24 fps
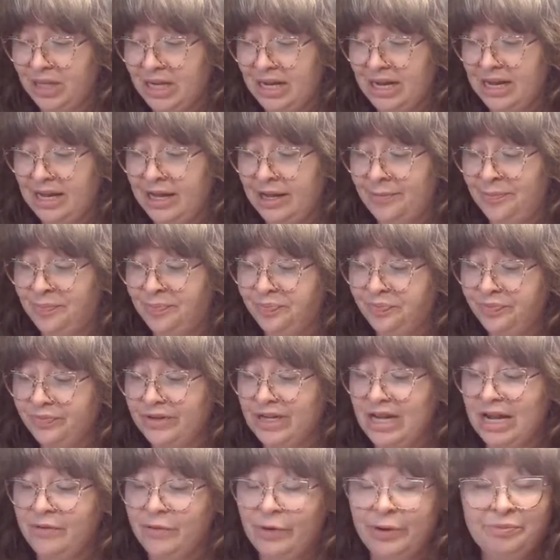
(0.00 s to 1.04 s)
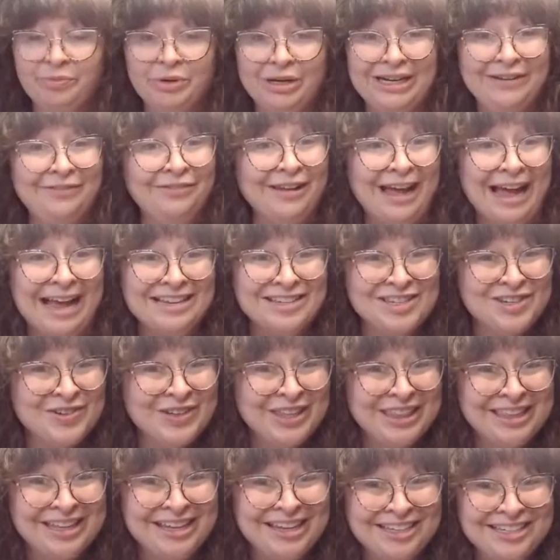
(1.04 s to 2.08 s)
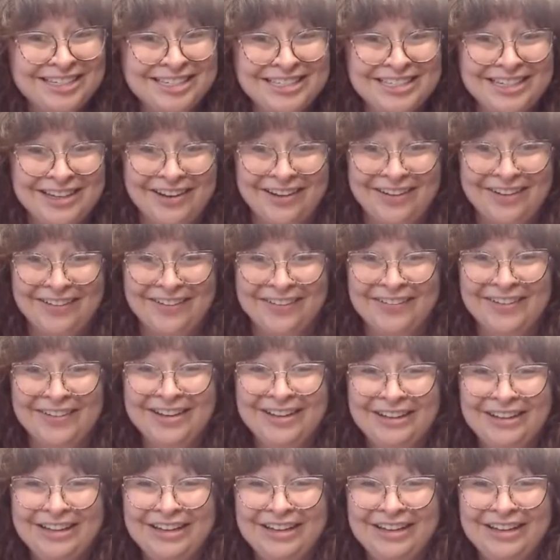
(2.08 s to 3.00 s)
I went pretty fast with this, so